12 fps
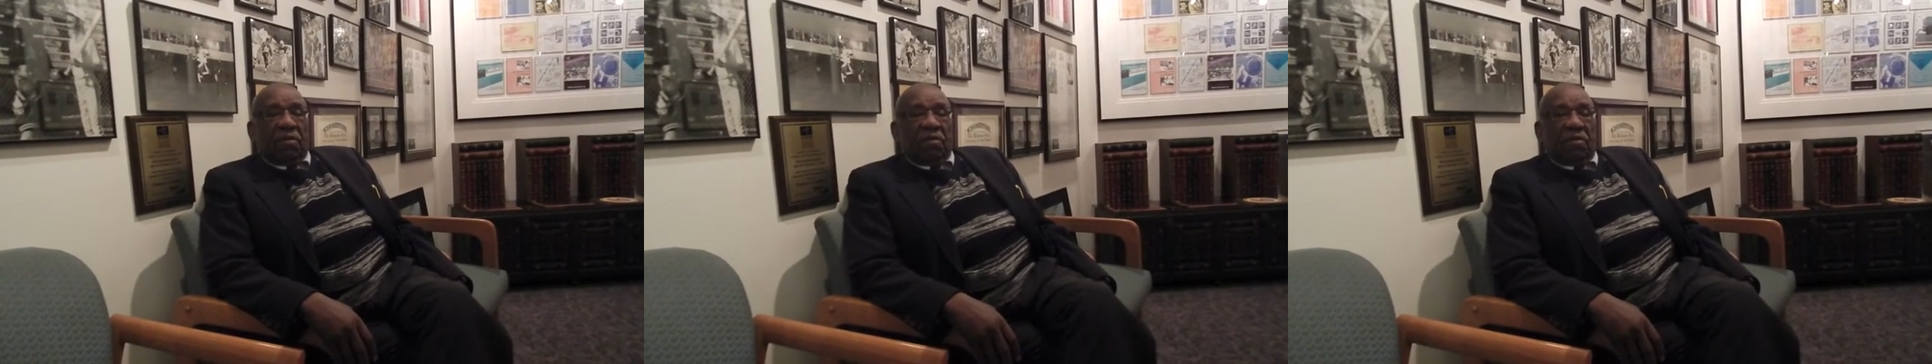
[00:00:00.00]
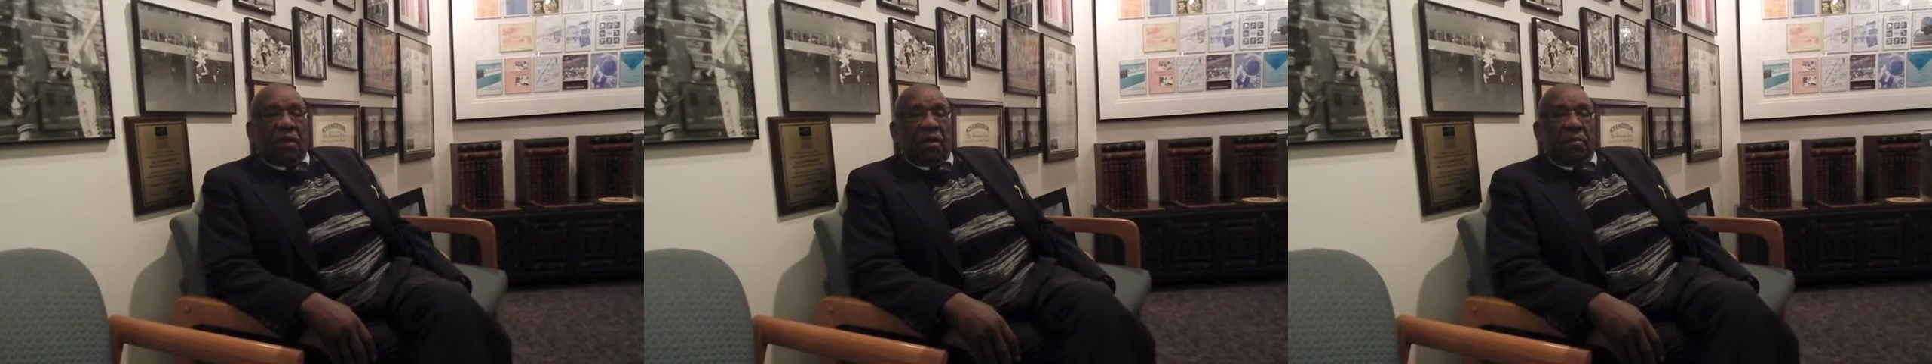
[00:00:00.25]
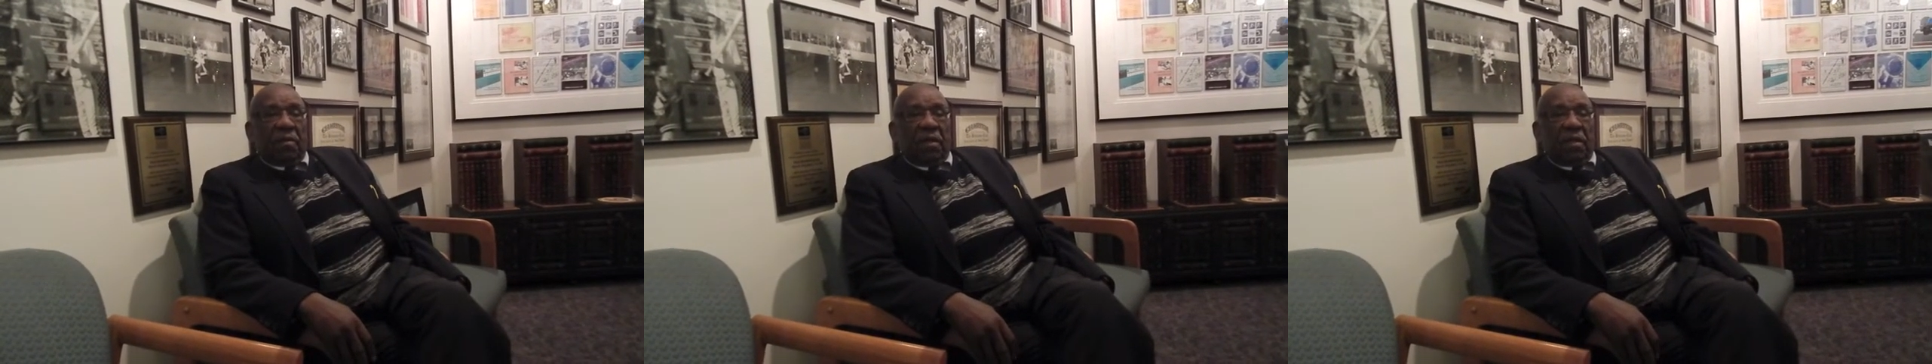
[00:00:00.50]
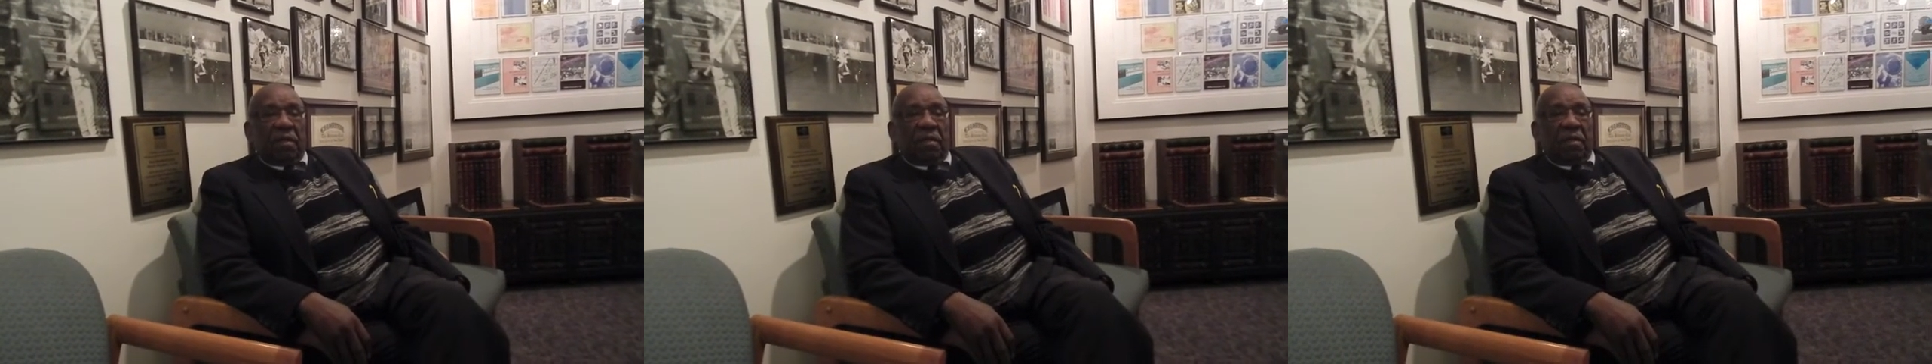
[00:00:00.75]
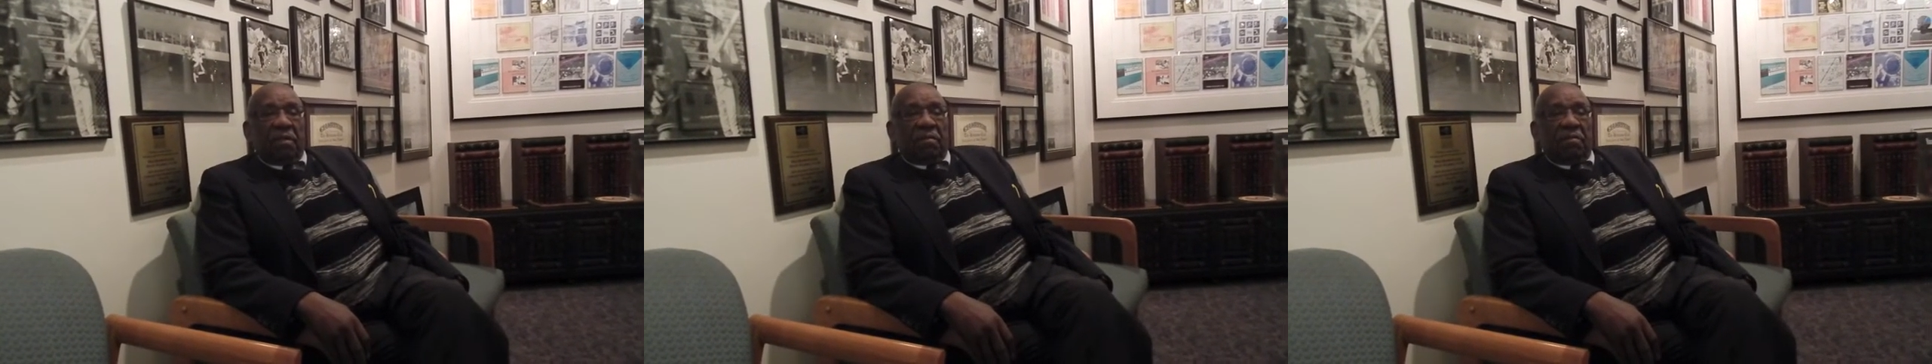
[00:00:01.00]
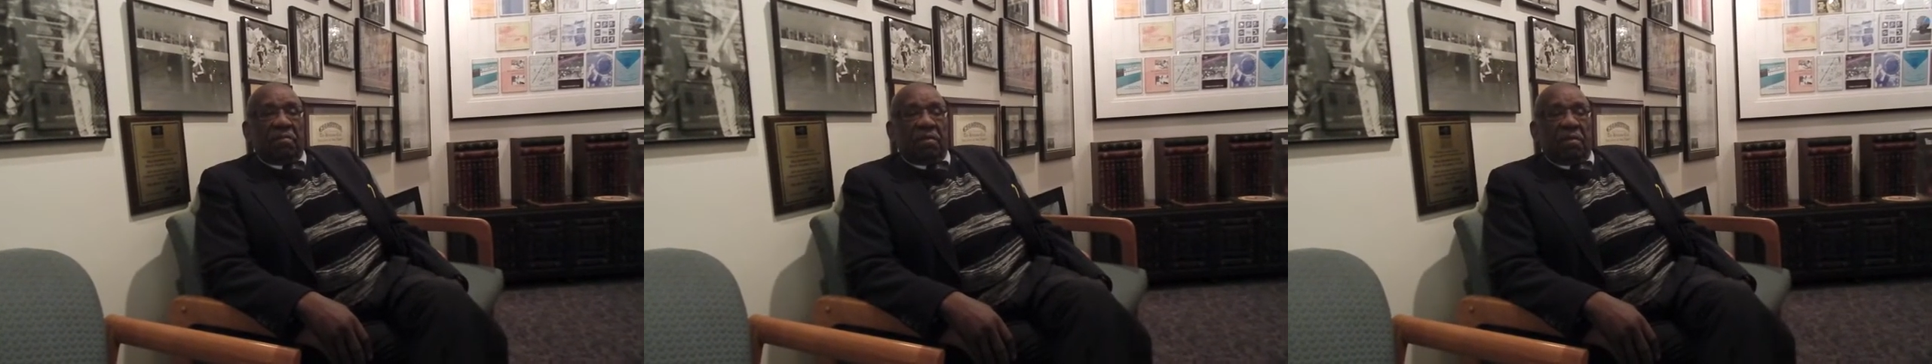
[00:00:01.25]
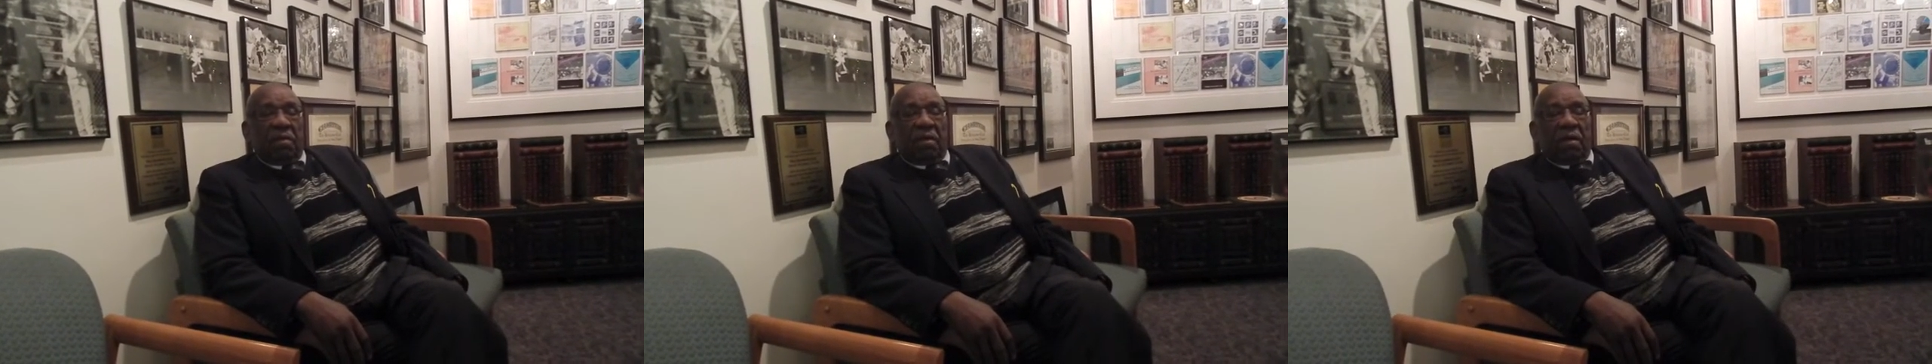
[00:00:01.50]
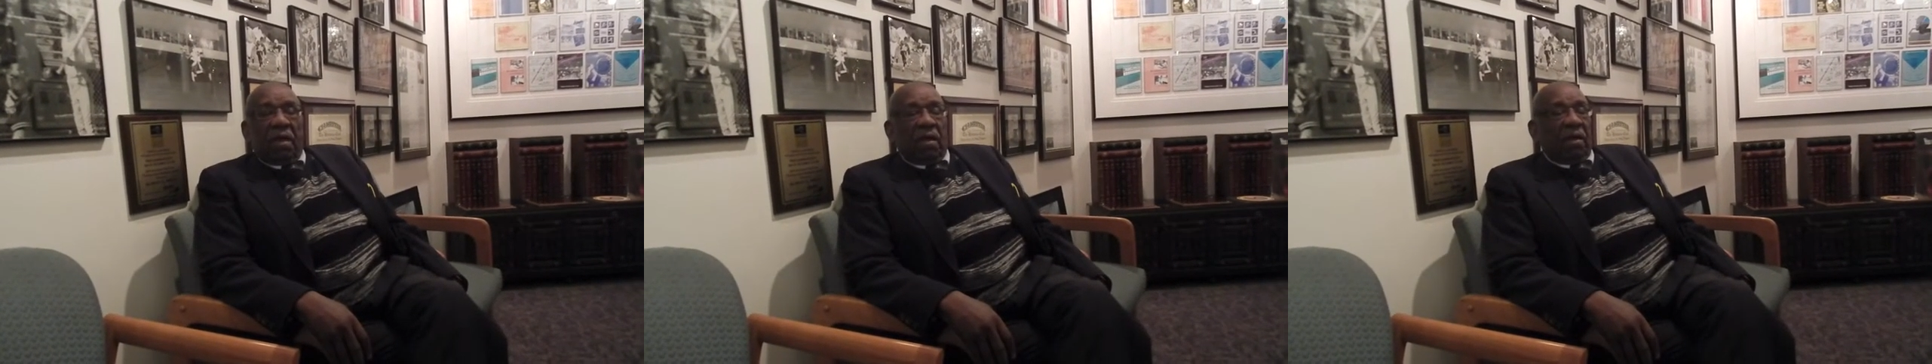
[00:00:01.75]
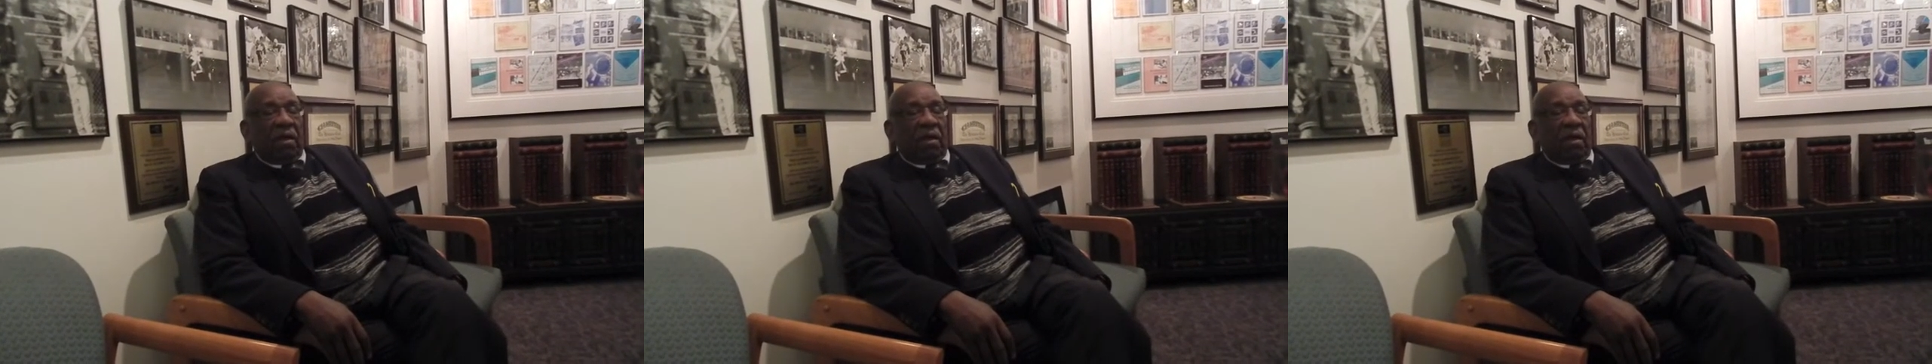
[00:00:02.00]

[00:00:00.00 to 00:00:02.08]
I think about it and had